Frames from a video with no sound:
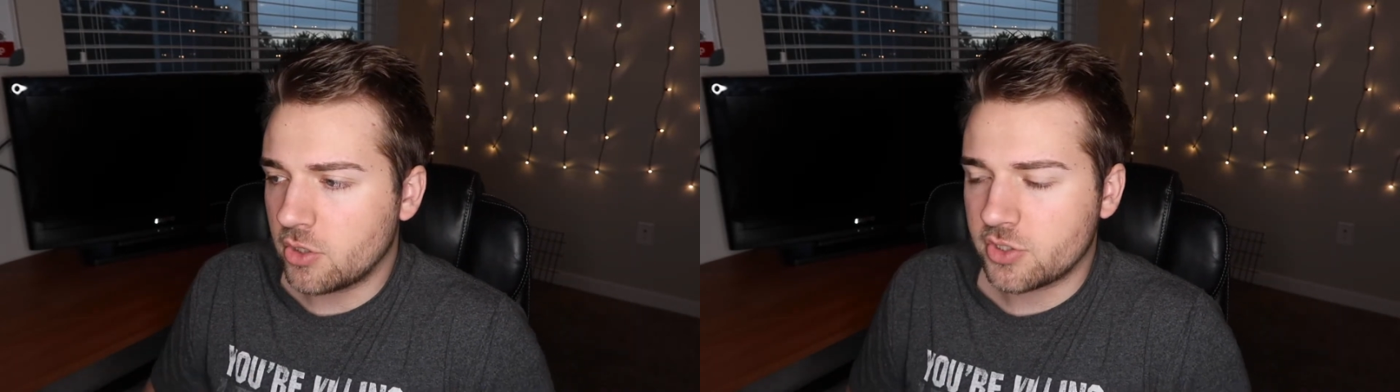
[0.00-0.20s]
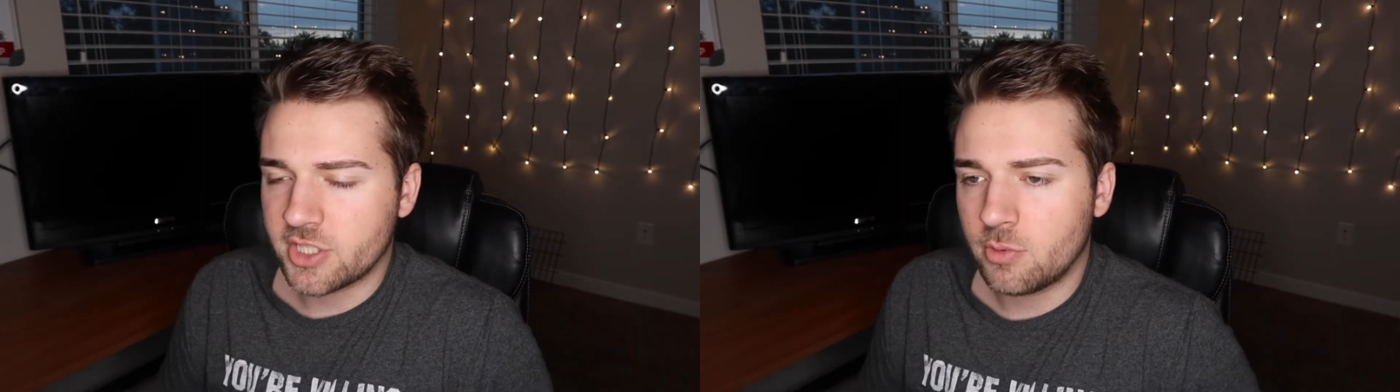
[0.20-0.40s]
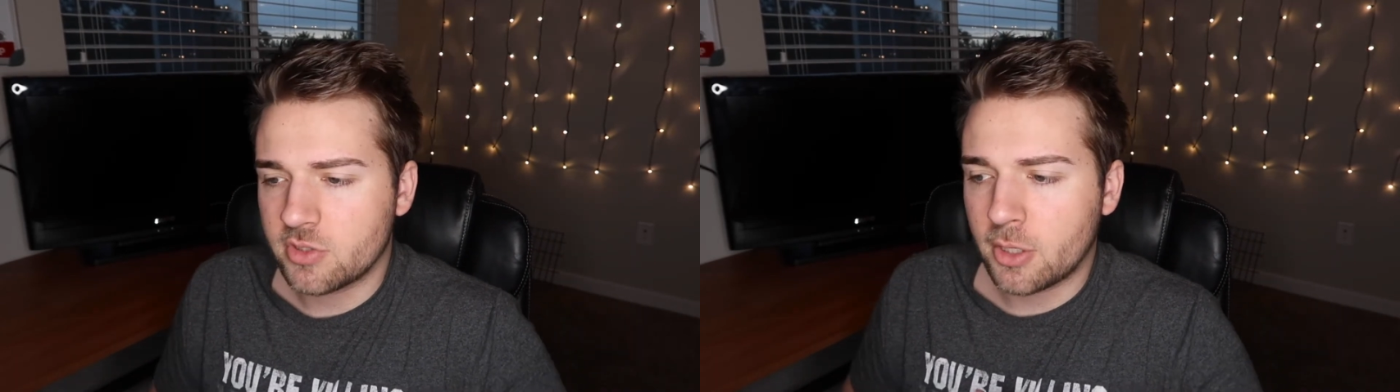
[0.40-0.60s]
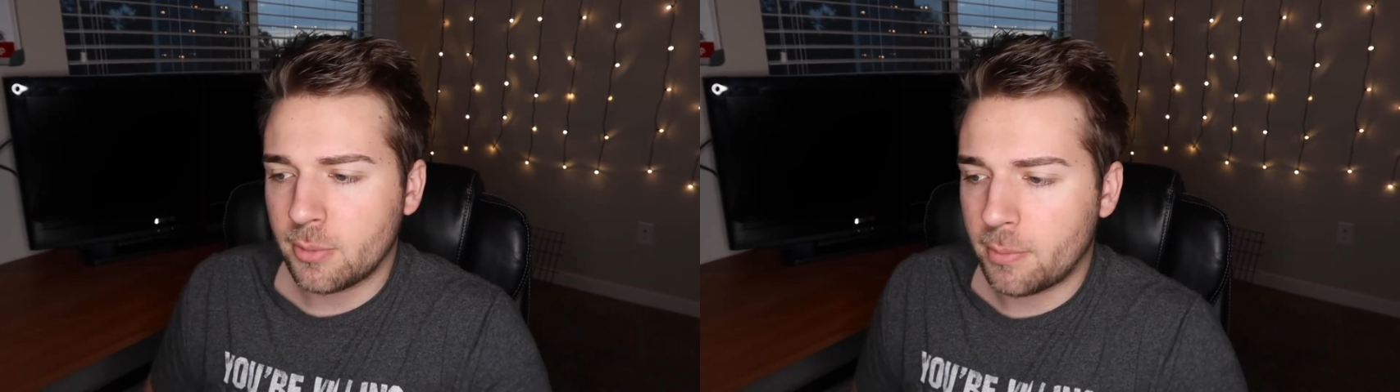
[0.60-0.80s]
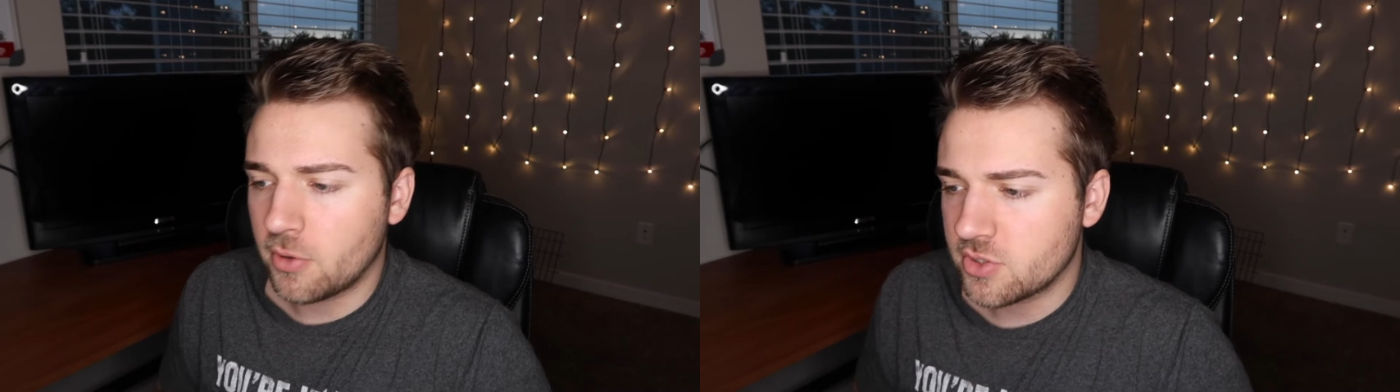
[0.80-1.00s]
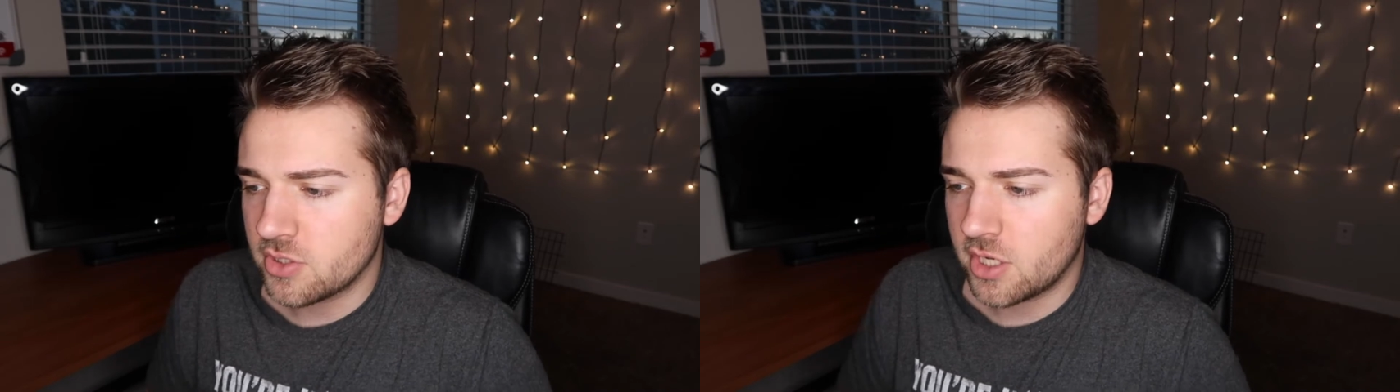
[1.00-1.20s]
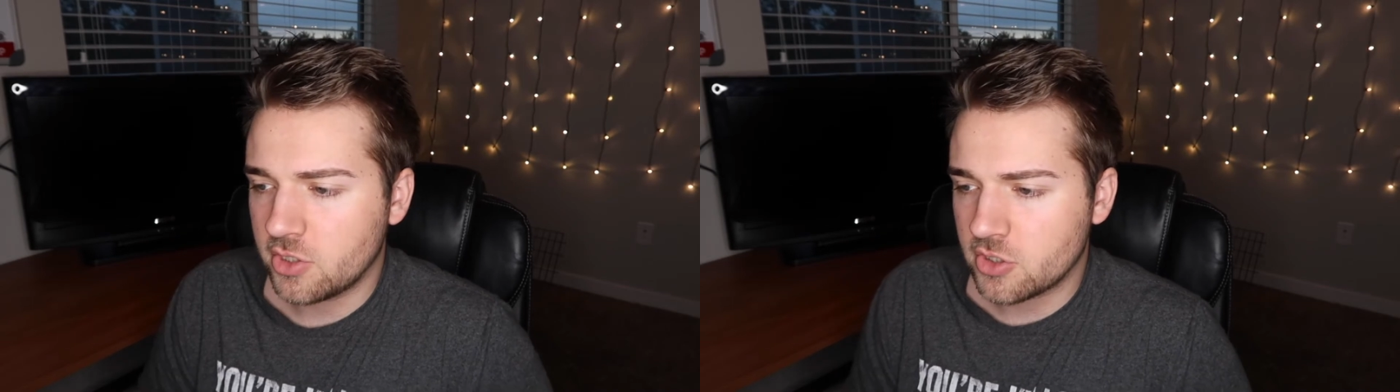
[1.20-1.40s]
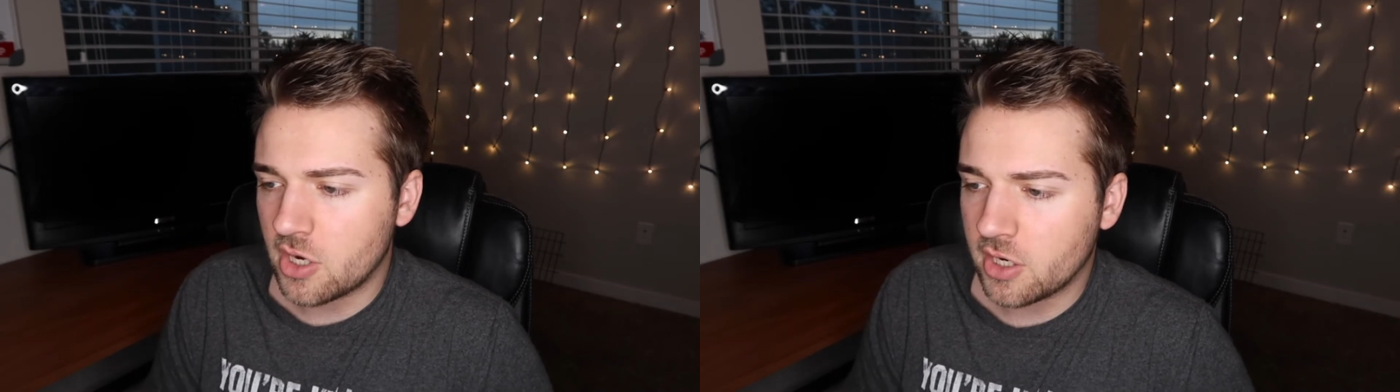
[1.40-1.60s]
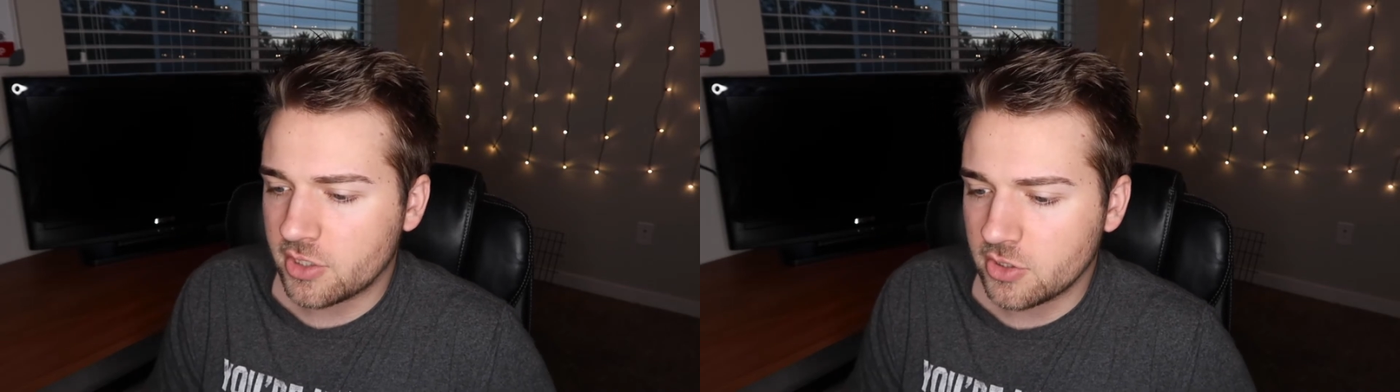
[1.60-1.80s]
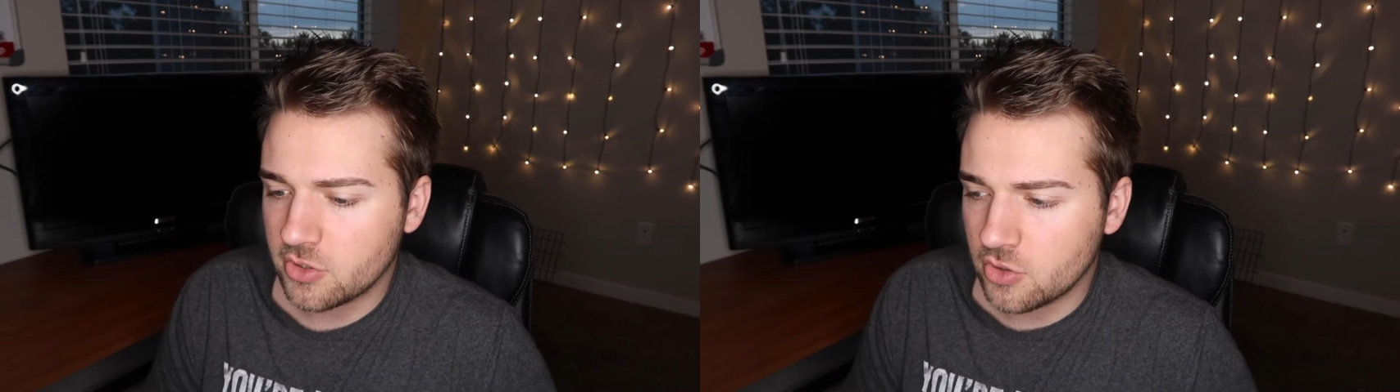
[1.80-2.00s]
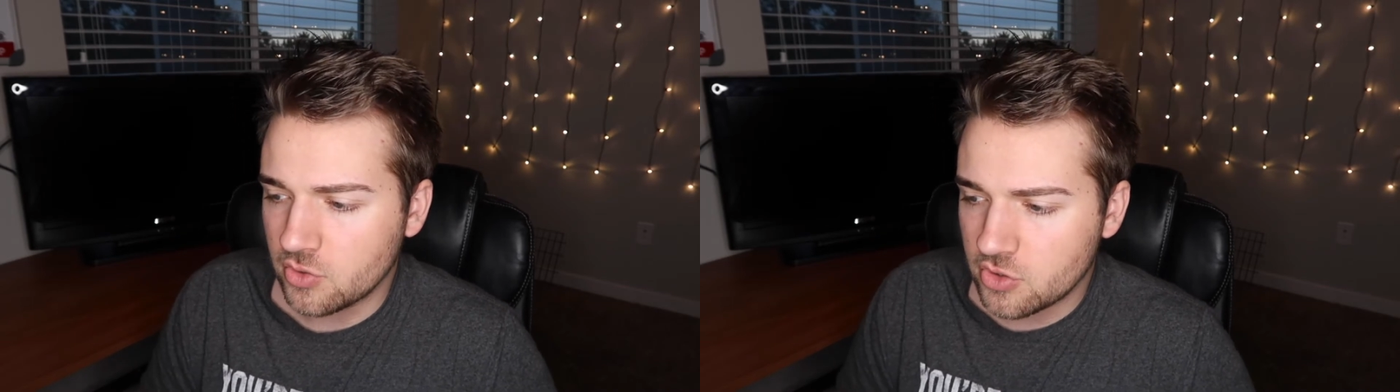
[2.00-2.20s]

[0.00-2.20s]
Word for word: understand what type of person that you're talking to.